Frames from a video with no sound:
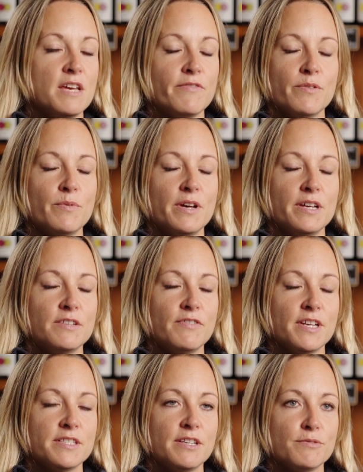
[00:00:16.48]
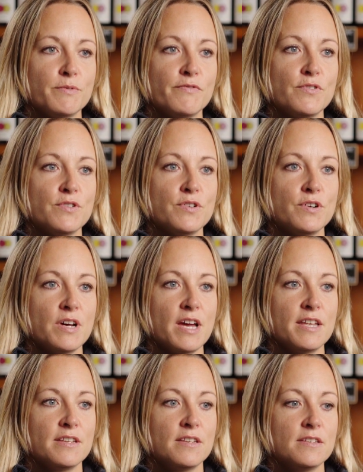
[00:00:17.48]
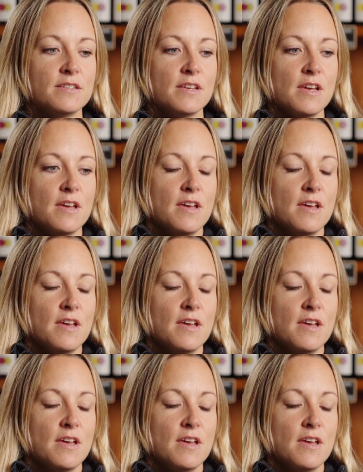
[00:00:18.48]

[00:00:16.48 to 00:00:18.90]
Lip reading: never worked for ourselves before, and